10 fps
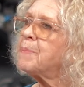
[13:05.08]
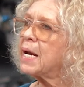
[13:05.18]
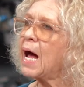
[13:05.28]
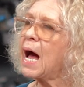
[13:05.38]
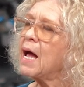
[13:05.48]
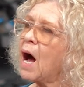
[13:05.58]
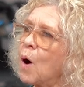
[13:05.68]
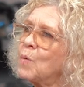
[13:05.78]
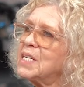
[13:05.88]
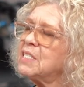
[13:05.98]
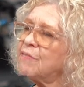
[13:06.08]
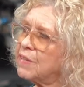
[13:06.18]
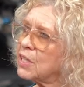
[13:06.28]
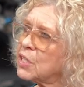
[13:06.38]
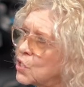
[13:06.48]
But I always
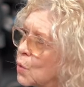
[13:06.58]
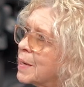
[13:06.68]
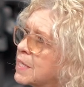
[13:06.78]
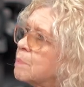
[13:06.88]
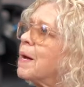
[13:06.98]
feel so much